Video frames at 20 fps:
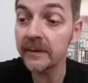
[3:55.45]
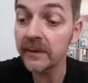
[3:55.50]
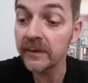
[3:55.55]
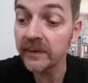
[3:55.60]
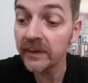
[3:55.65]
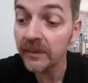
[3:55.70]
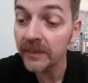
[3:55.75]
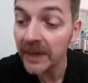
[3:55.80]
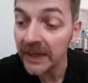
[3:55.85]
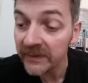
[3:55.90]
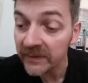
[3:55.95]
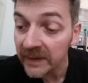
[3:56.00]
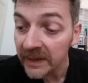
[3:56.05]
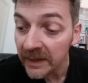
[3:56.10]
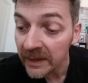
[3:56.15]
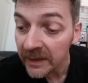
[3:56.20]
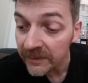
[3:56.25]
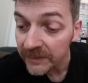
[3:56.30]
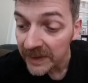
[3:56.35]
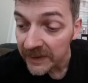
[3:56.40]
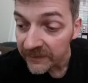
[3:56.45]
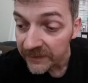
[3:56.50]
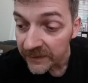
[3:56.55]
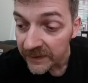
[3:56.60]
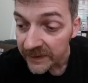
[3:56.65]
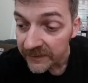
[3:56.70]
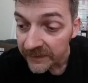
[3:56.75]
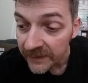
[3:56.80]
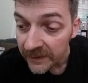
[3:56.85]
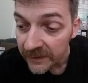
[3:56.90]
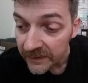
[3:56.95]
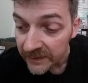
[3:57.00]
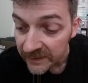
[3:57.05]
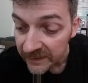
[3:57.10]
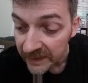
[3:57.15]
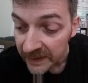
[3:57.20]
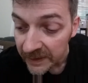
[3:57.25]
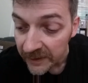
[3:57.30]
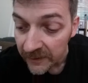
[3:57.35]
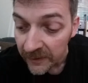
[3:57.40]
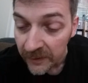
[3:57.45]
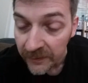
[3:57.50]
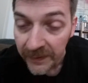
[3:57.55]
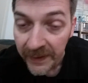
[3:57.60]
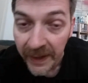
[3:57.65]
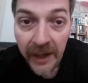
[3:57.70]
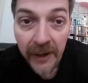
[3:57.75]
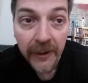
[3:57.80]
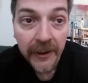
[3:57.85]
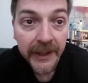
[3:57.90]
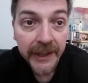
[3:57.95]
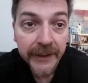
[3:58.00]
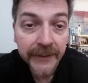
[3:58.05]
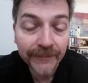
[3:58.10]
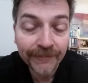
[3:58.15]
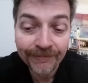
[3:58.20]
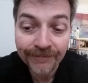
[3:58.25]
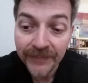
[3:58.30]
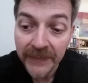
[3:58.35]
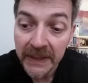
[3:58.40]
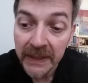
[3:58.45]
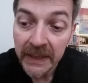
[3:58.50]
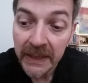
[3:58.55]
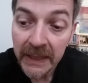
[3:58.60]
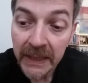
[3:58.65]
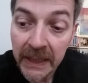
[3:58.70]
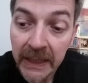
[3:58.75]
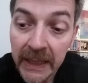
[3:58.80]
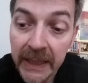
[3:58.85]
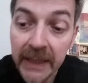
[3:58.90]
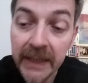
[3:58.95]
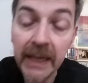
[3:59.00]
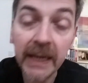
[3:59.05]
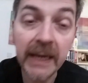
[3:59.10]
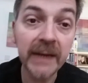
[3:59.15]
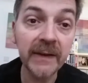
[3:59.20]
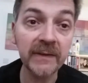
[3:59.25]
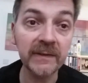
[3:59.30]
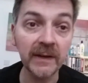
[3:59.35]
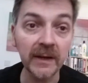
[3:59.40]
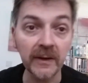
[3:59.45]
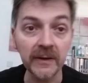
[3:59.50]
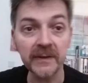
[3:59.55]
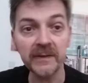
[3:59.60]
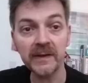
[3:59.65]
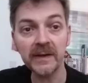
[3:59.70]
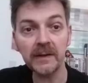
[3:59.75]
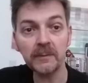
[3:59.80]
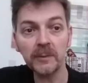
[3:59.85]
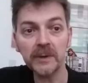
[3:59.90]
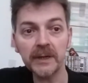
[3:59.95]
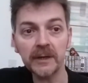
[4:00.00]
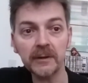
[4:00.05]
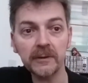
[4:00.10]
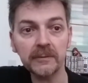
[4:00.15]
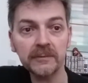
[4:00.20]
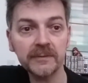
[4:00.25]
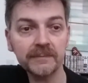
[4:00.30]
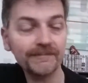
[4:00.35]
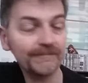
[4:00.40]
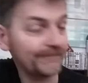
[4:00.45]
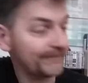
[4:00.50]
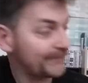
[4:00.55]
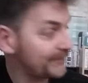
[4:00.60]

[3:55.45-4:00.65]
because I'm actually going to be fully focusing on the Hurricane. The AS90, well,